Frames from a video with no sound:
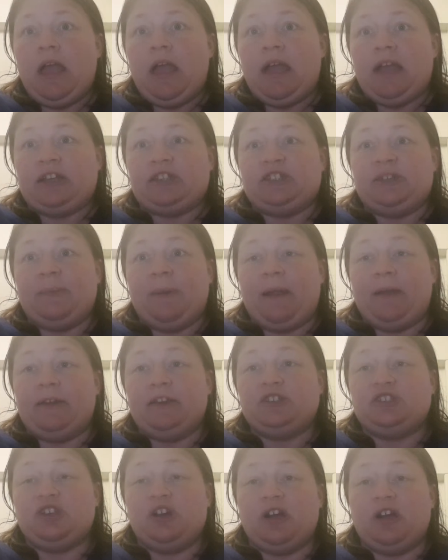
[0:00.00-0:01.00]
And she apparently
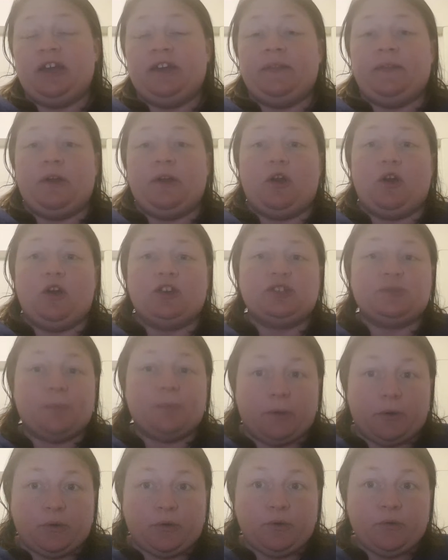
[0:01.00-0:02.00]
died in the
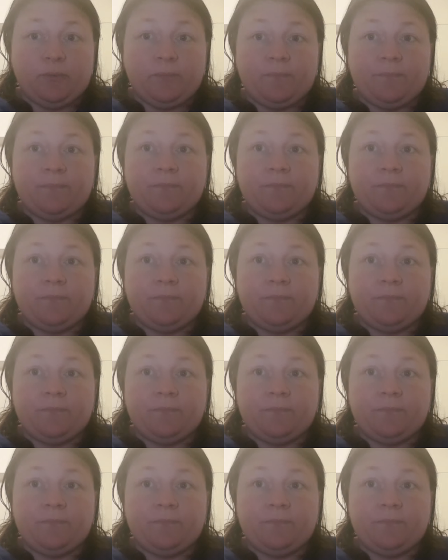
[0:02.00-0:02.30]
hospital.